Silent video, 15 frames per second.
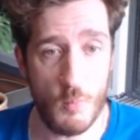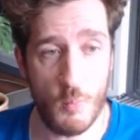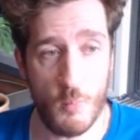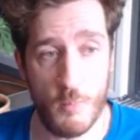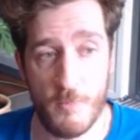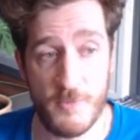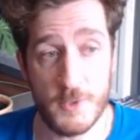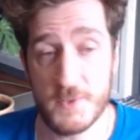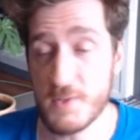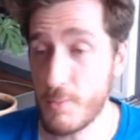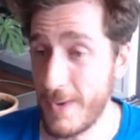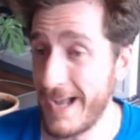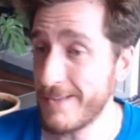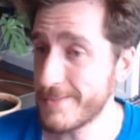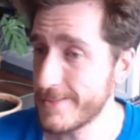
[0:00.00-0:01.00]
filter
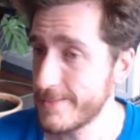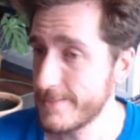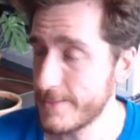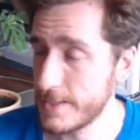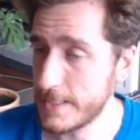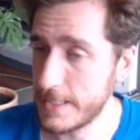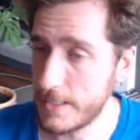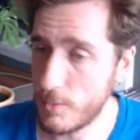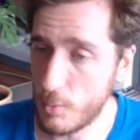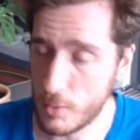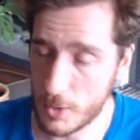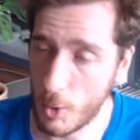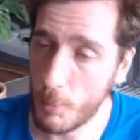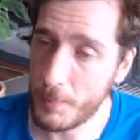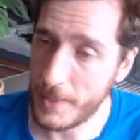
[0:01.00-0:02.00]
out or low
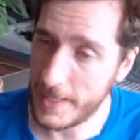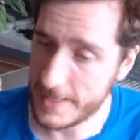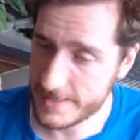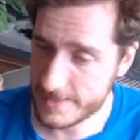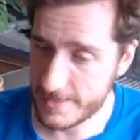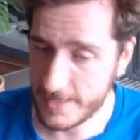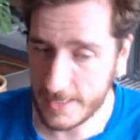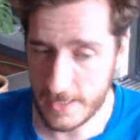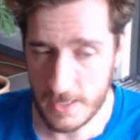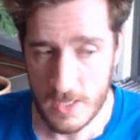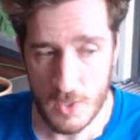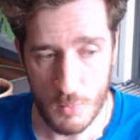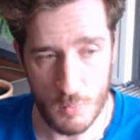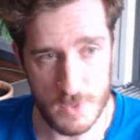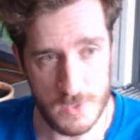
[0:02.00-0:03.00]
pass the
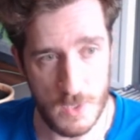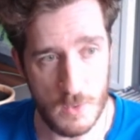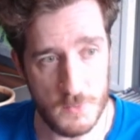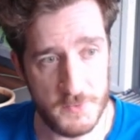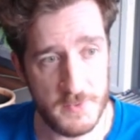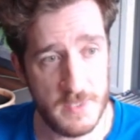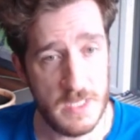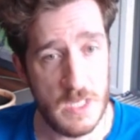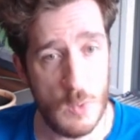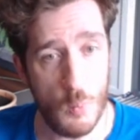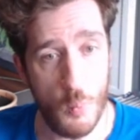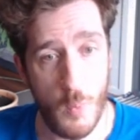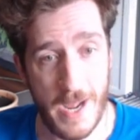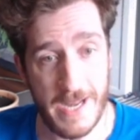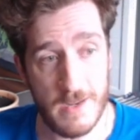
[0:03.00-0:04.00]
result
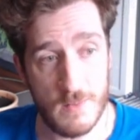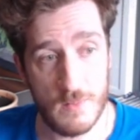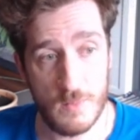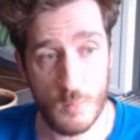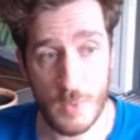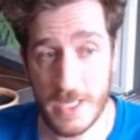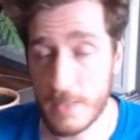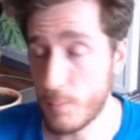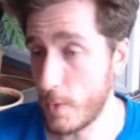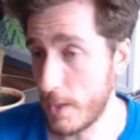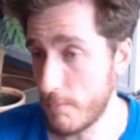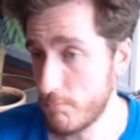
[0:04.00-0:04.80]
when we hit one.